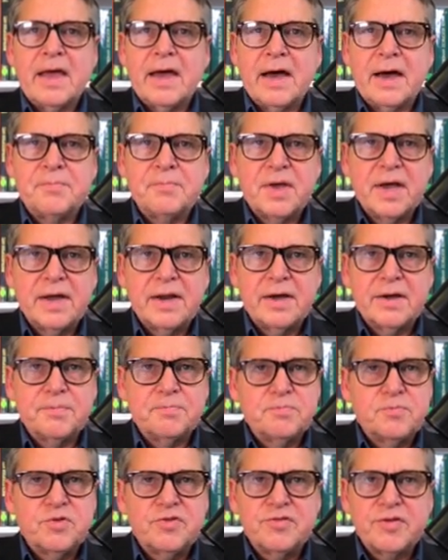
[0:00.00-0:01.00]
I'm going
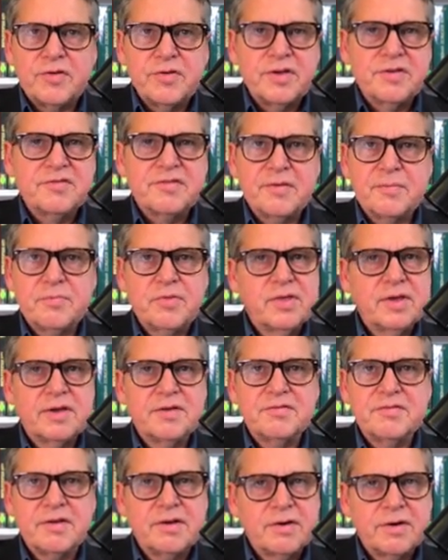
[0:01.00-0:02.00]
to show you some
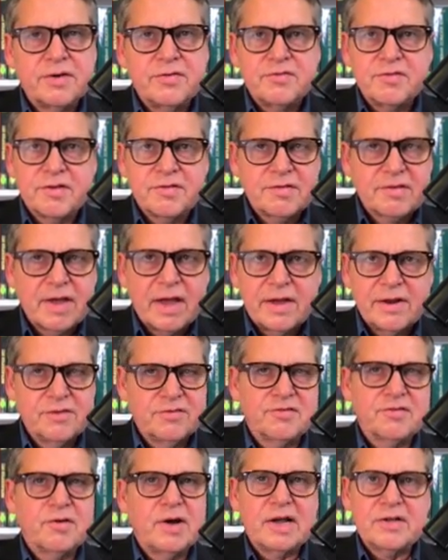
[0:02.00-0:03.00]
things here and just kind
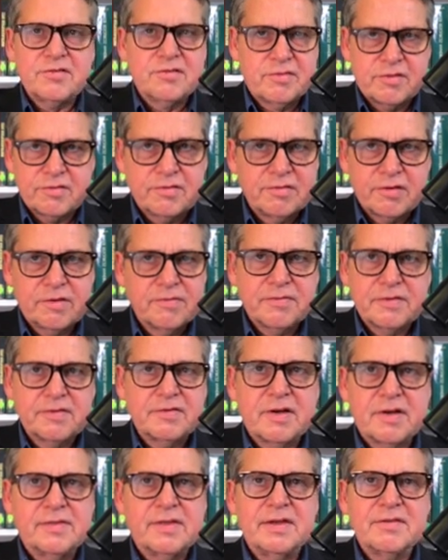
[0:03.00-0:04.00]
of scratch the
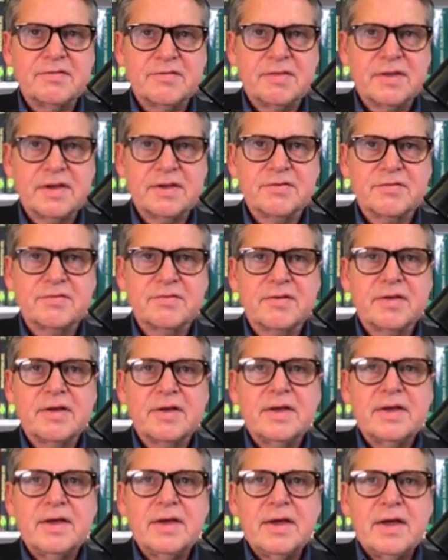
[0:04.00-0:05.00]
surface on these things.
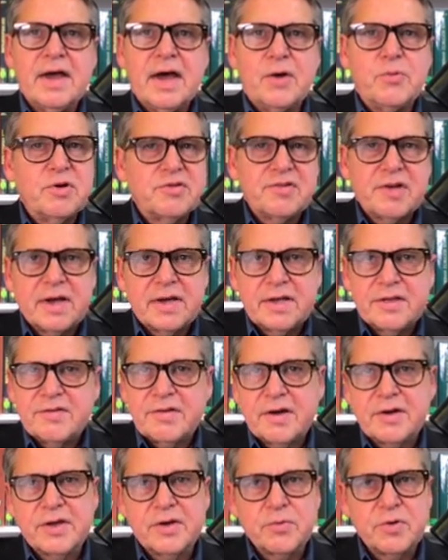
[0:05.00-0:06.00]
I wish I could
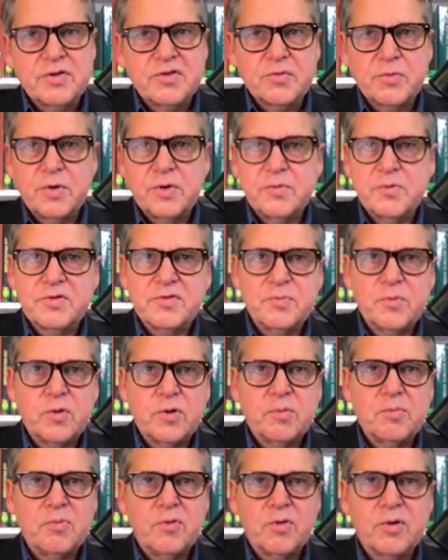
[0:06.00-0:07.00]
tell you which one was
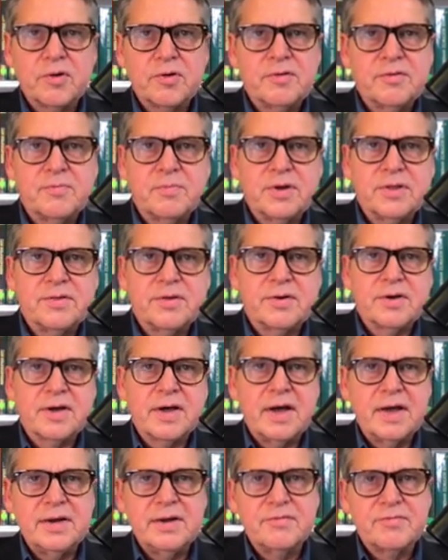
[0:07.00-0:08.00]
more important, but they're
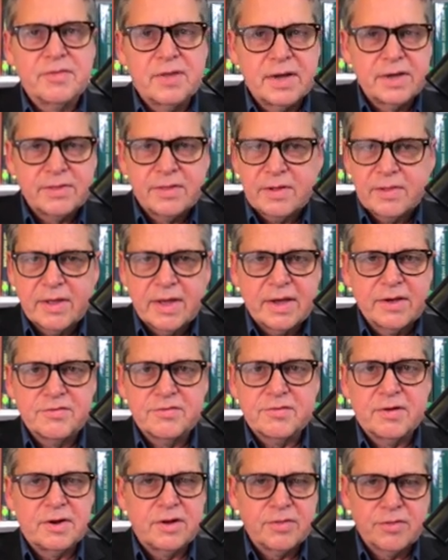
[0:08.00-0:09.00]
kind of like the
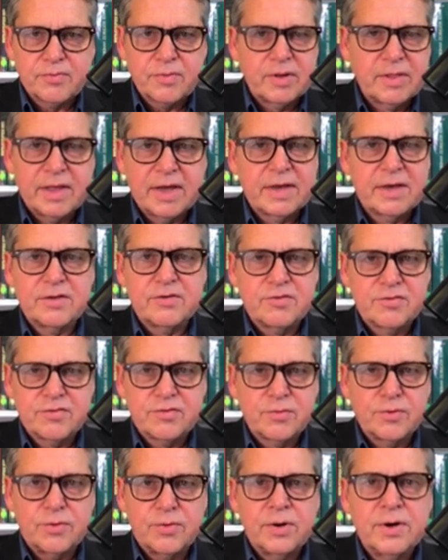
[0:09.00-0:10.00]
legs on a three legged
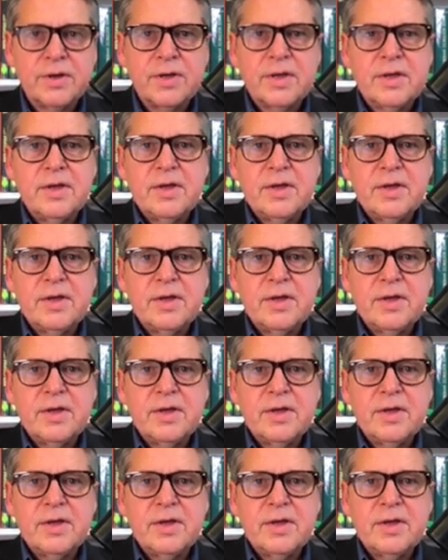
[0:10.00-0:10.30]
stool.